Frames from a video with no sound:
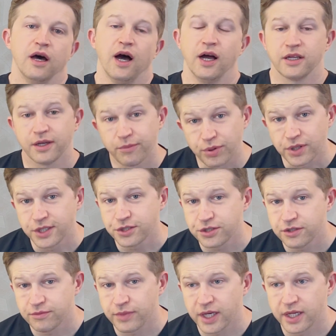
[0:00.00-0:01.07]
On
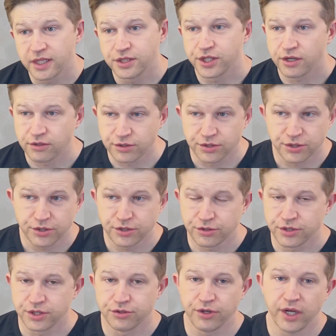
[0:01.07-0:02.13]
completion of my general
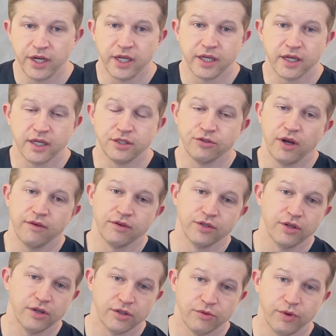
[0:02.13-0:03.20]
surgery training, I
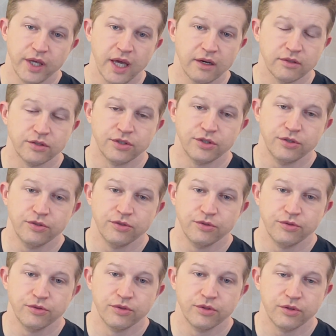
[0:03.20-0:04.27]
traveled all the way out
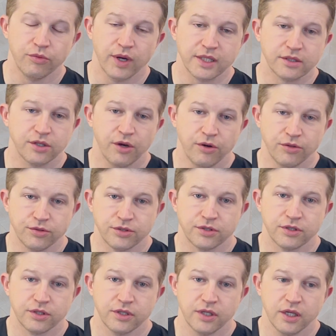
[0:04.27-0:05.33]
to the West
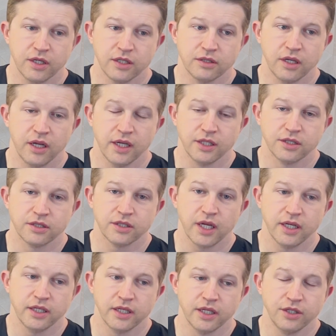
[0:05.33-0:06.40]
Coast uh, and I
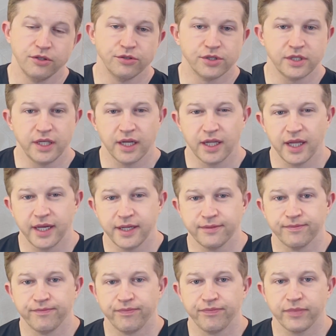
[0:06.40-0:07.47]
studied at UCLA
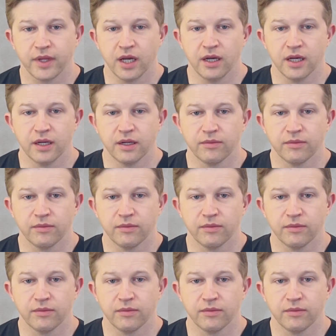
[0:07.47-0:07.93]
uh,